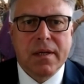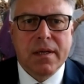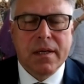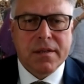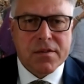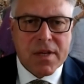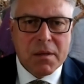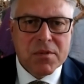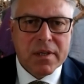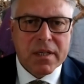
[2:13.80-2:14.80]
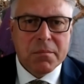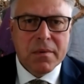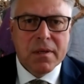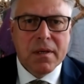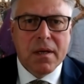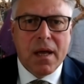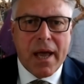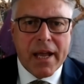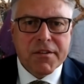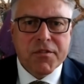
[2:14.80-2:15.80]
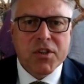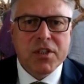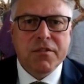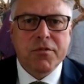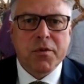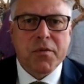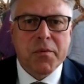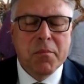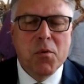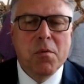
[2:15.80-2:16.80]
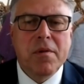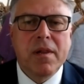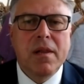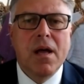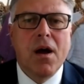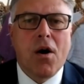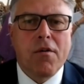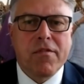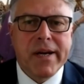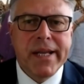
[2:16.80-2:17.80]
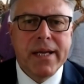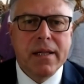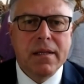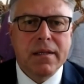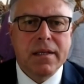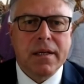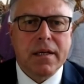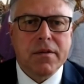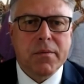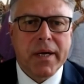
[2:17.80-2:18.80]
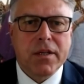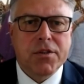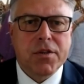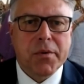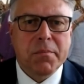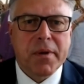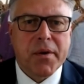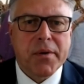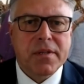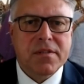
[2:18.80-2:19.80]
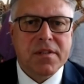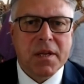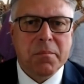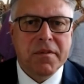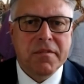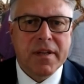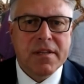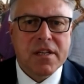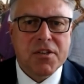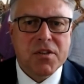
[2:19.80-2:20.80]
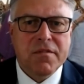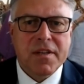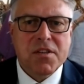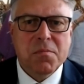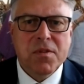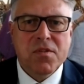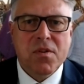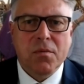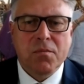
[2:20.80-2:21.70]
At the same time, advocate for the removal of legal and other regulatory barriers that prevent such investments,